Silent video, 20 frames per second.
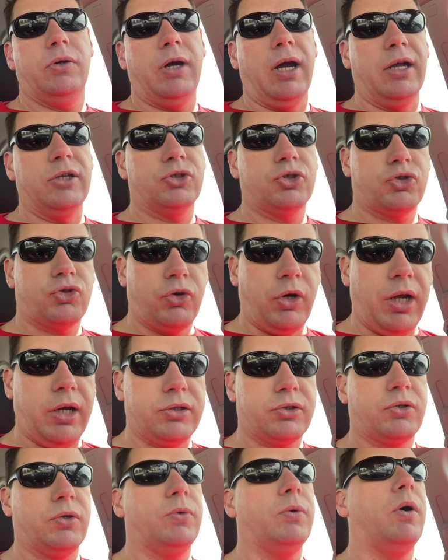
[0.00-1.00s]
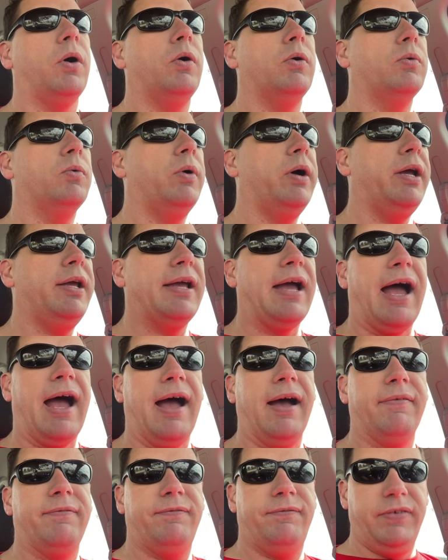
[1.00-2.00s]
I stretch the wrong way,
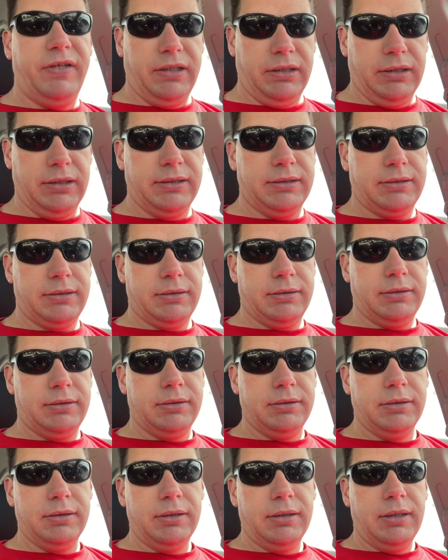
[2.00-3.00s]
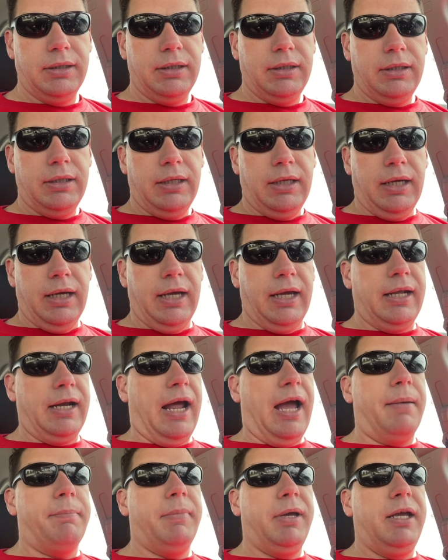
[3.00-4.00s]
I feel it. And
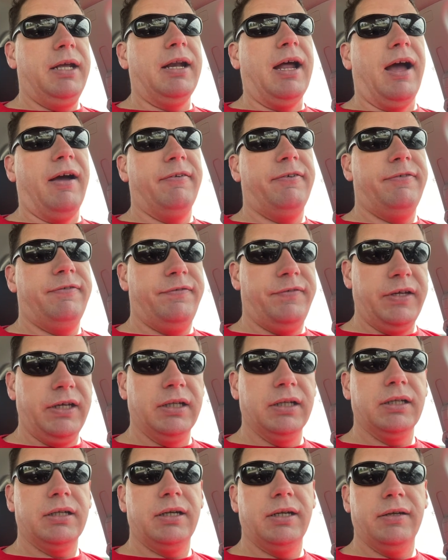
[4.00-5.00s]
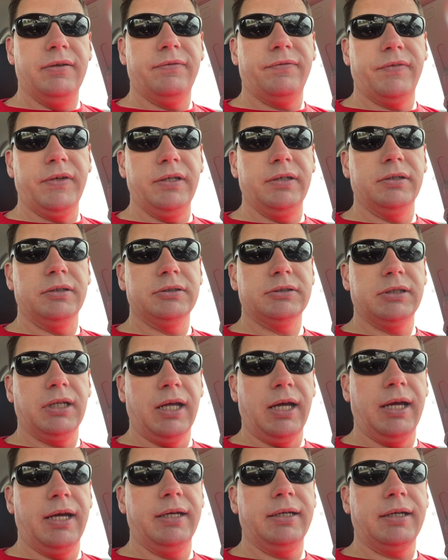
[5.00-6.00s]
I mean, I feel it. It feels
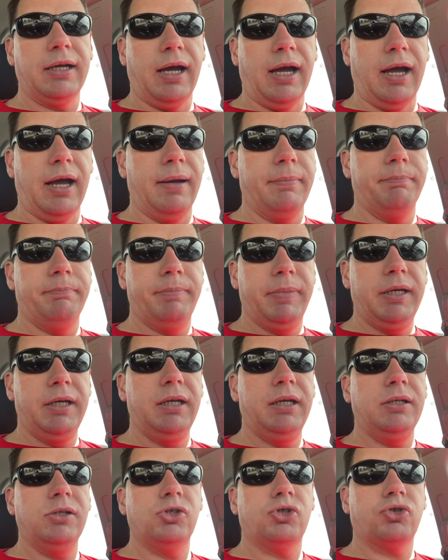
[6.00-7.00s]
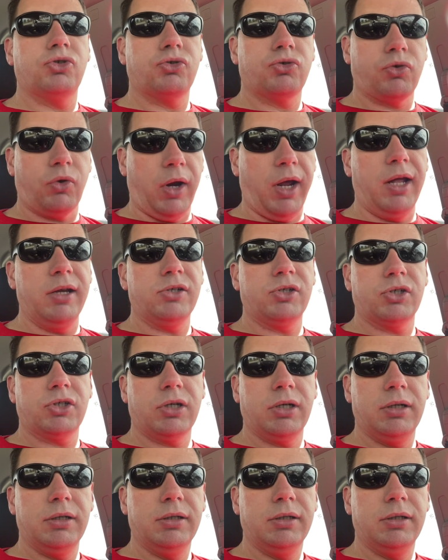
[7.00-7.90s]
like I'm being stretched.